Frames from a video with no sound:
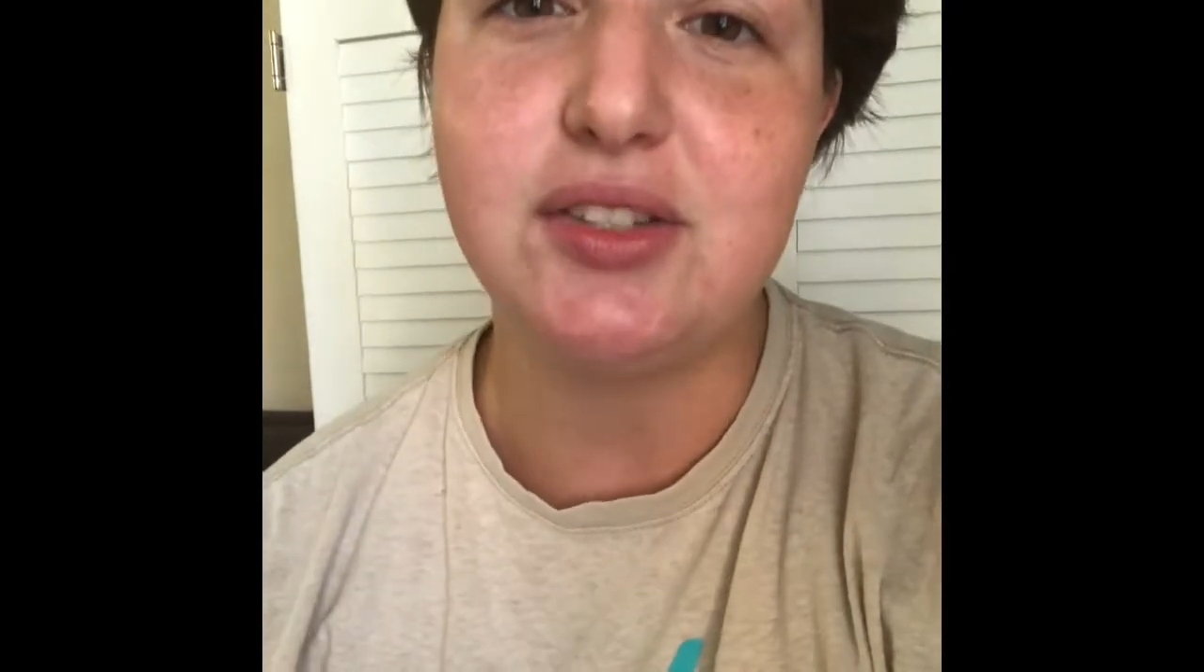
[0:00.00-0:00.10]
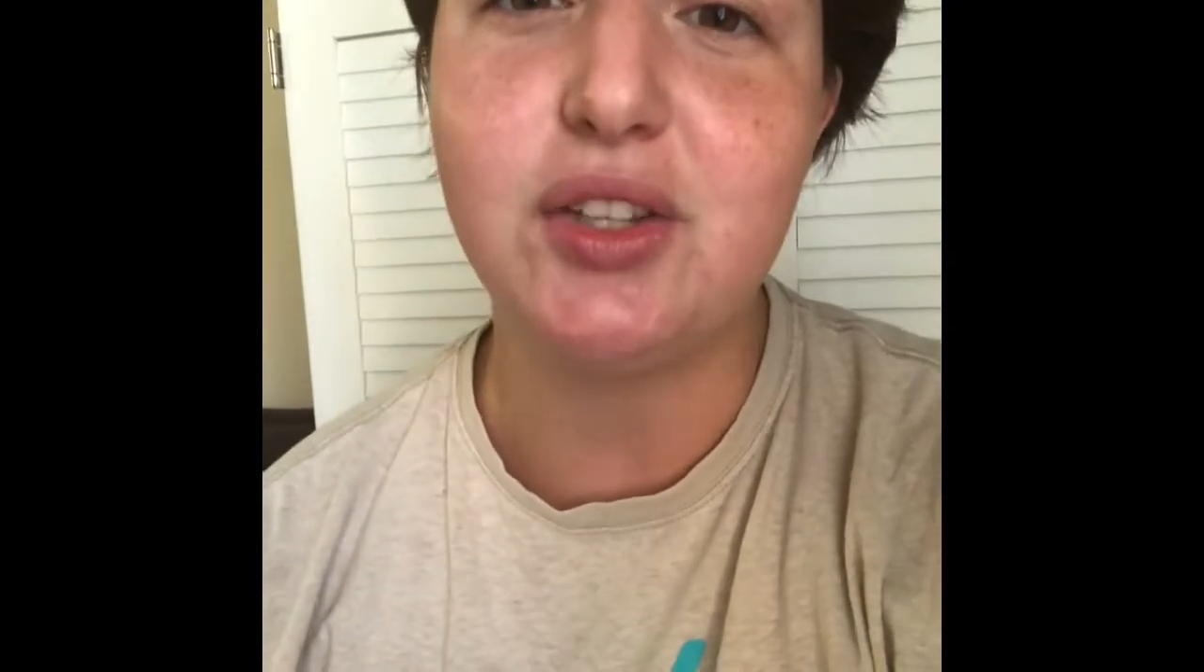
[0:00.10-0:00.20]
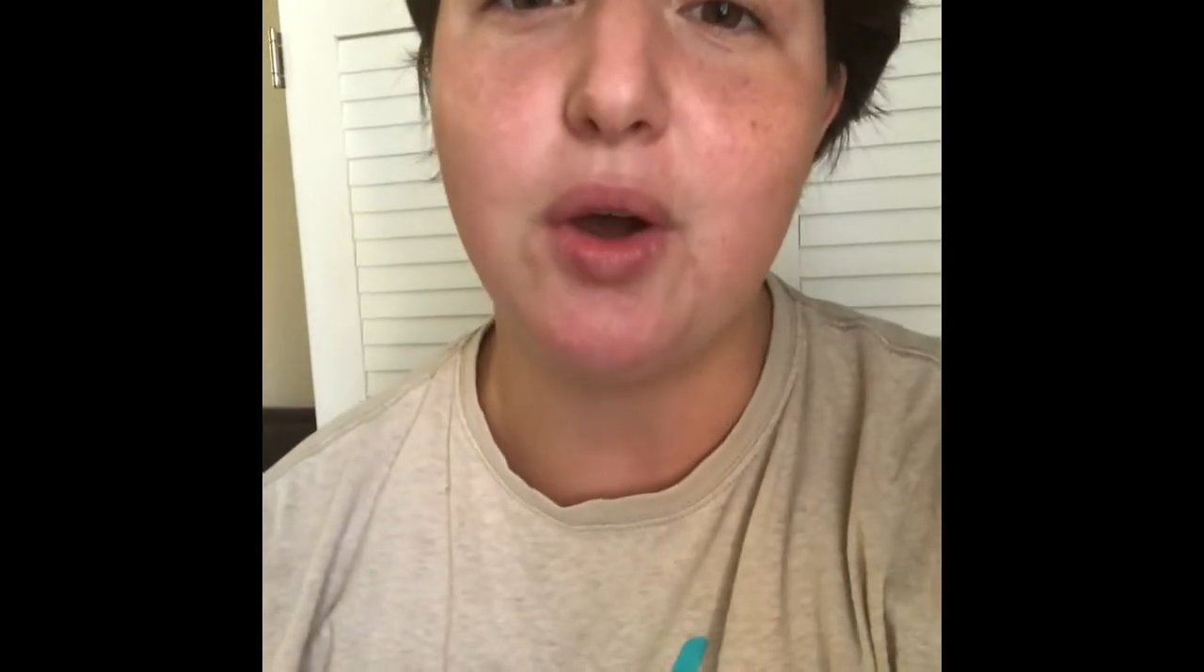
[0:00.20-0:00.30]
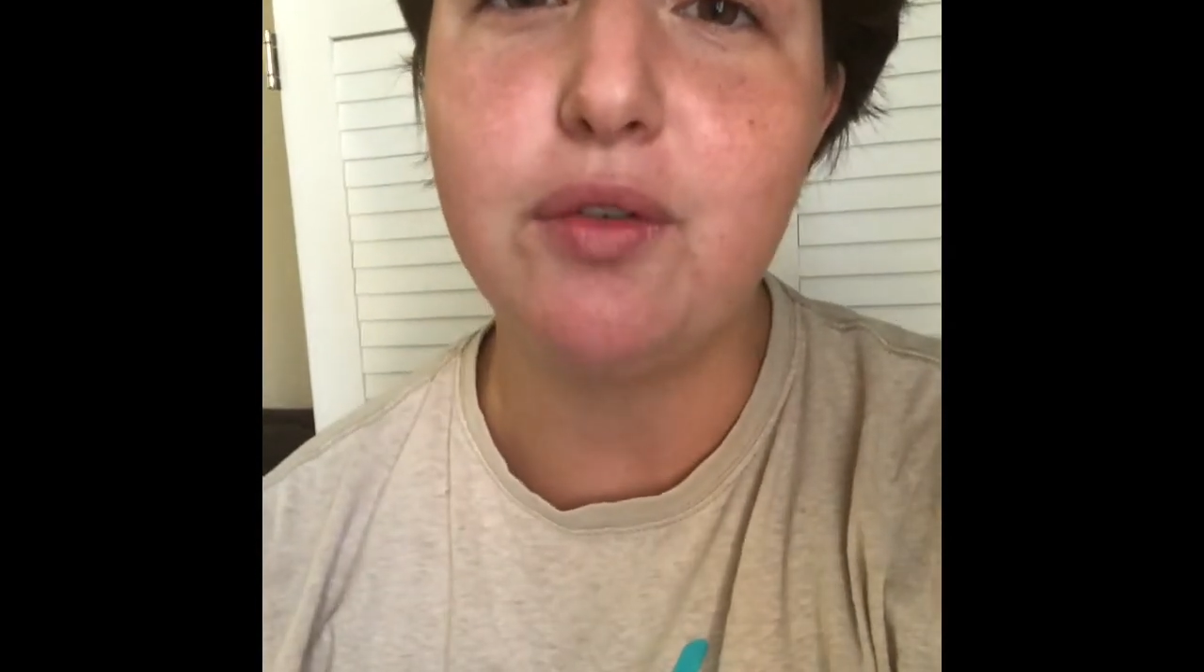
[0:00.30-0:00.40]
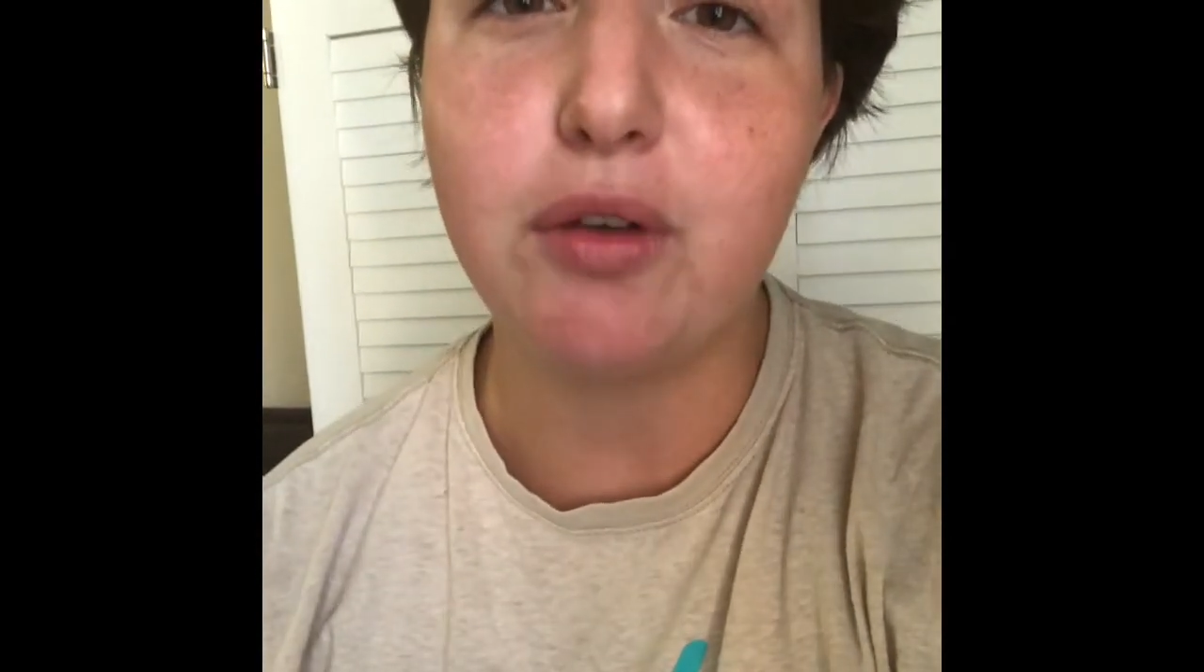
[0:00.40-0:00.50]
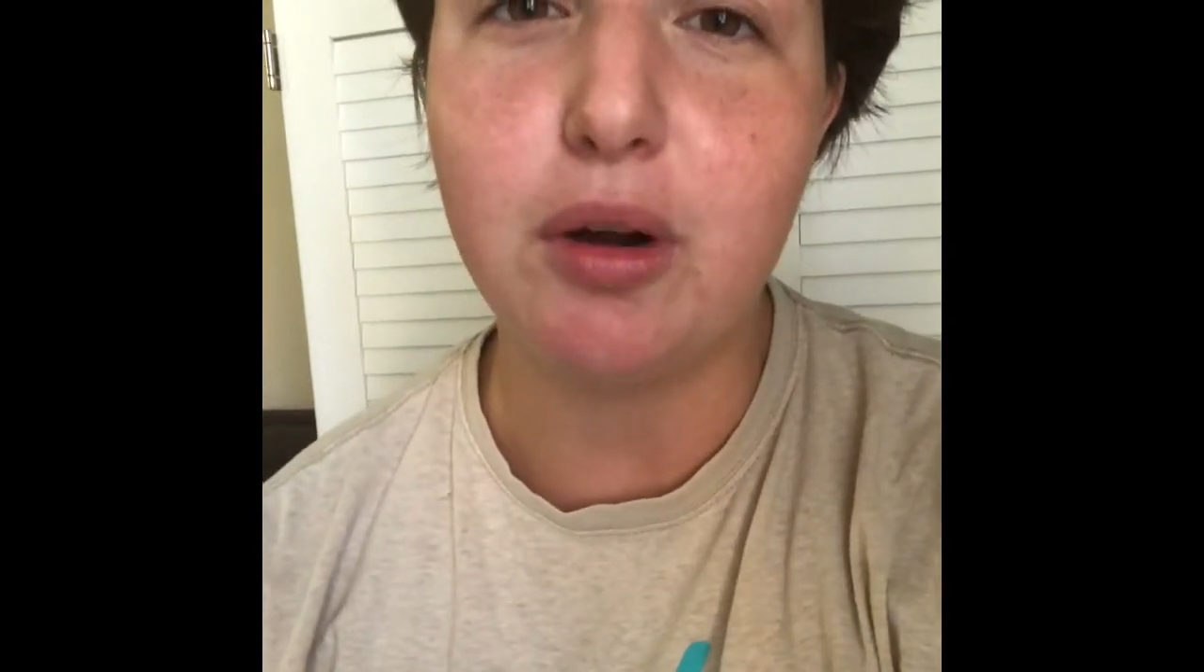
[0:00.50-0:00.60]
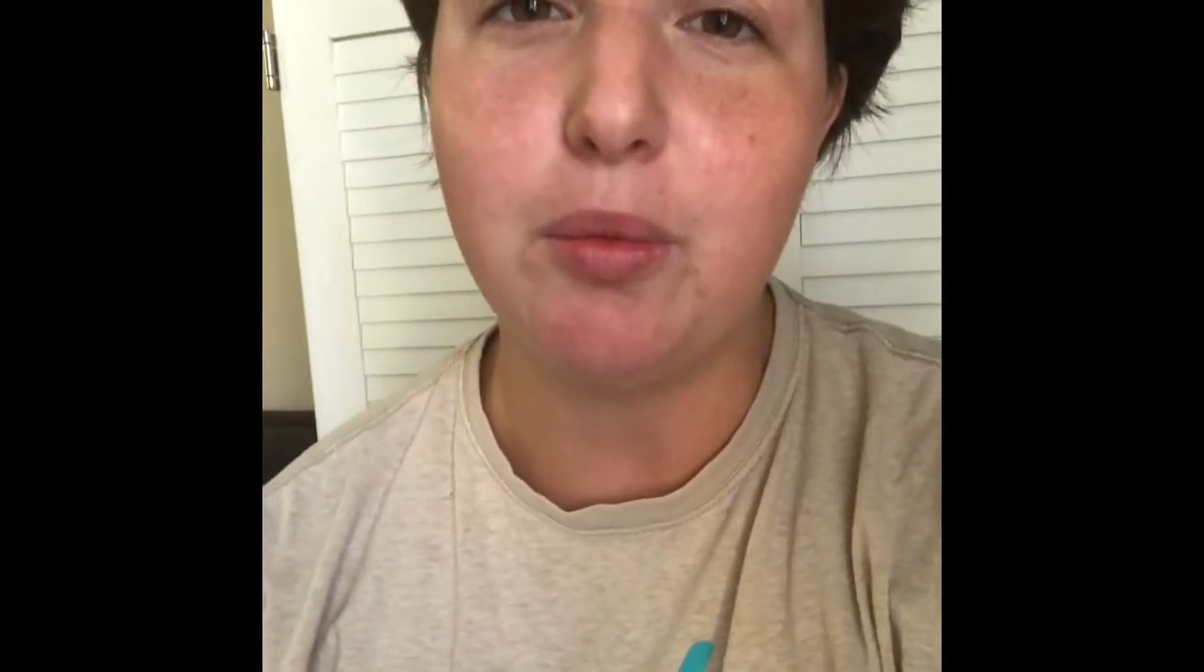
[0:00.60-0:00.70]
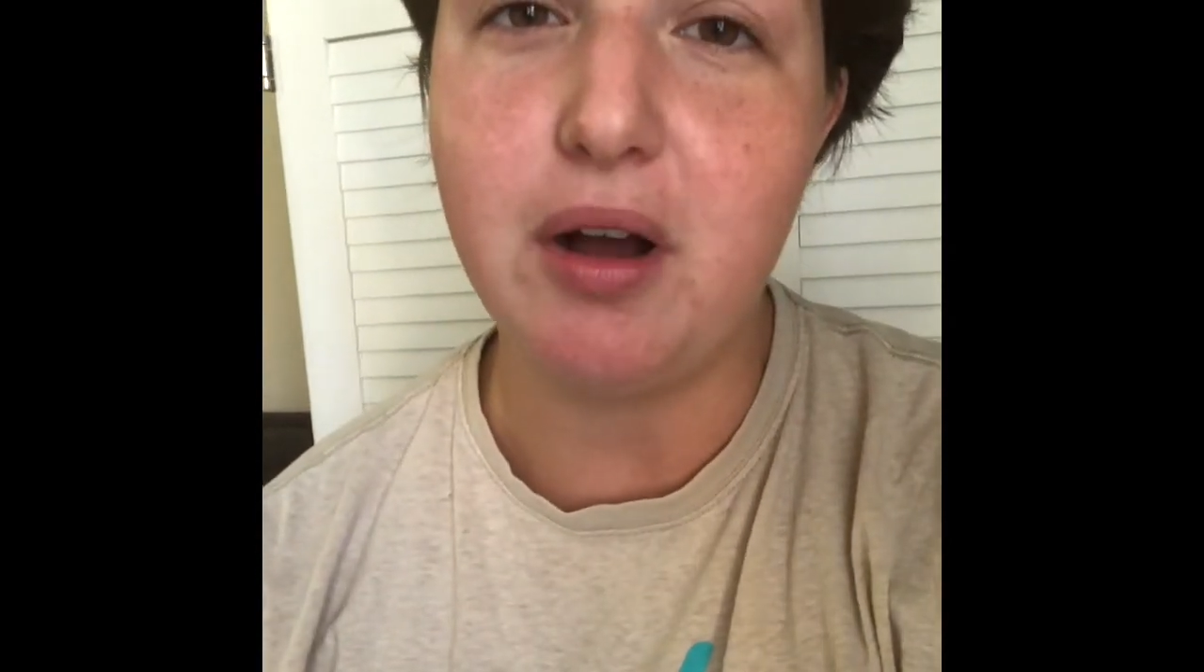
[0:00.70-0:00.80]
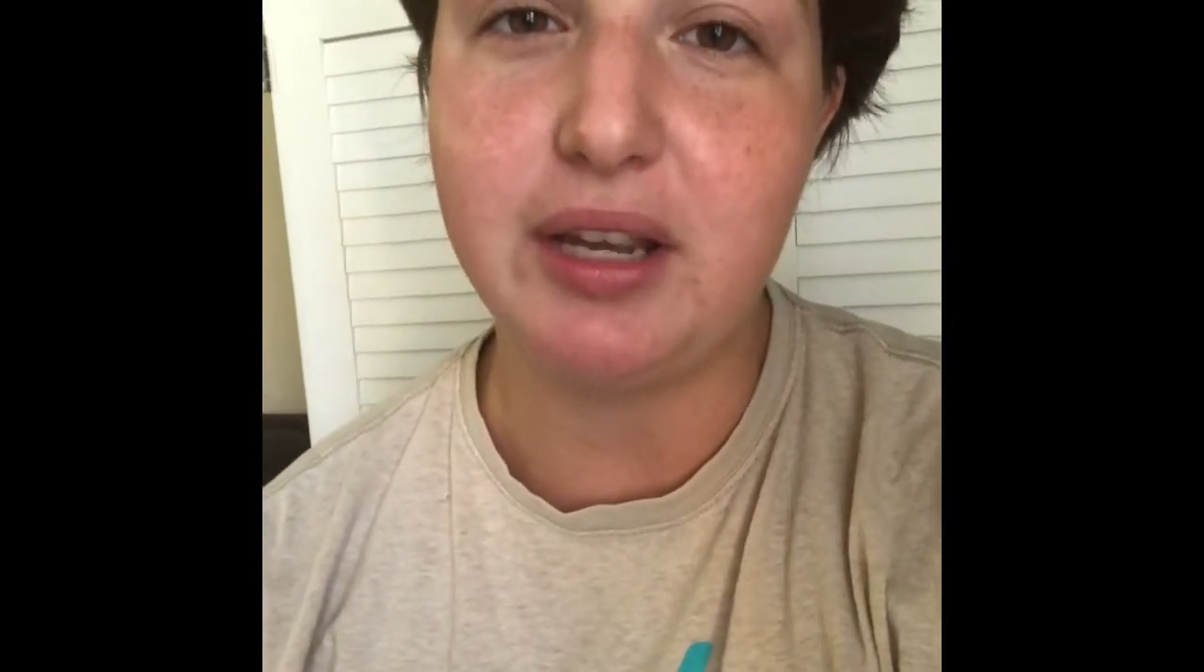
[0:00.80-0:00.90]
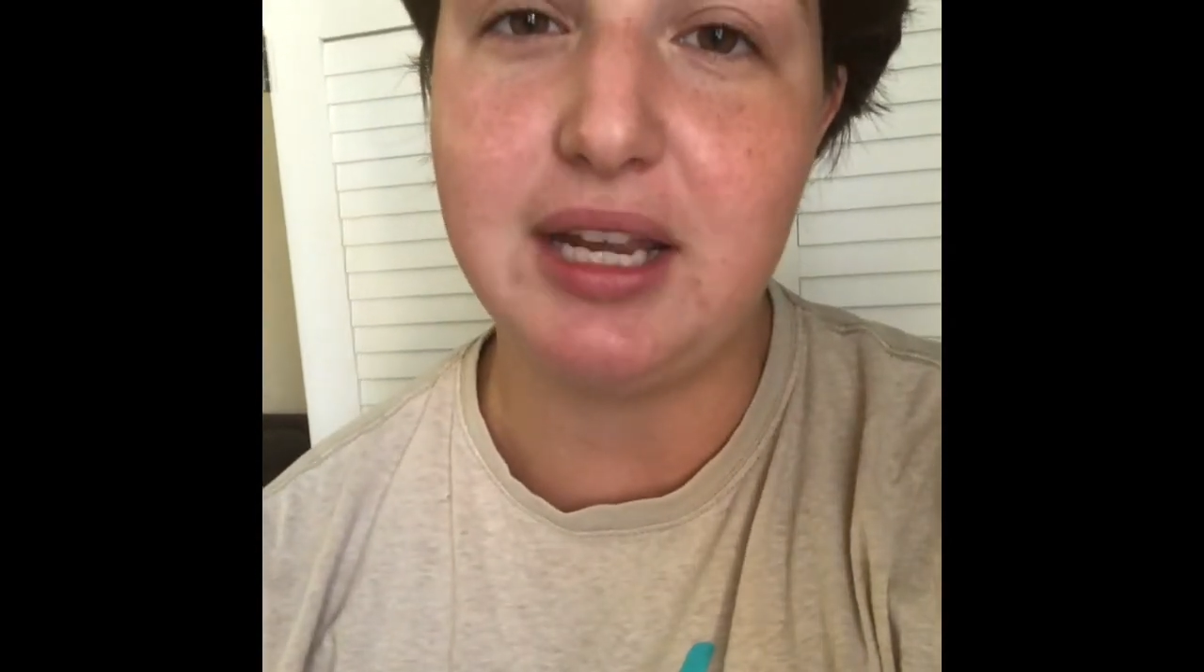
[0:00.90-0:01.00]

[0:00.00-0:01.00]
Go for a walk